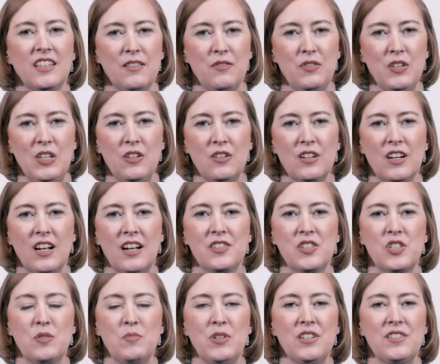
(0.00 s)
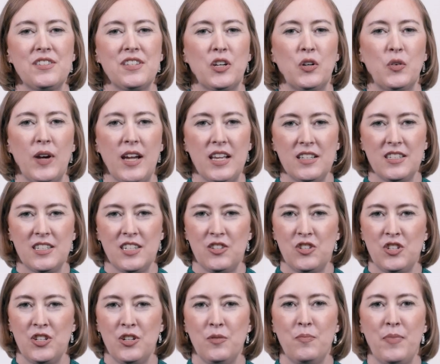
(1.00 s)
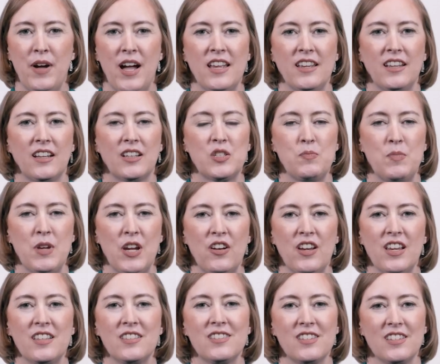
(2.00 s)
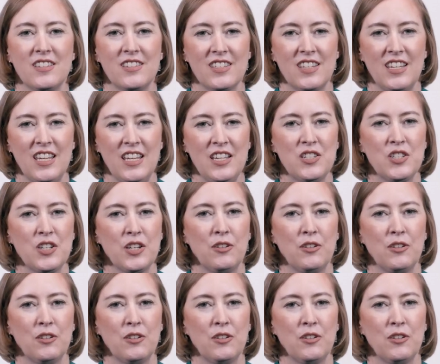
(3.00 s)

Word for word: Giving your customers a great digital buying experience is key to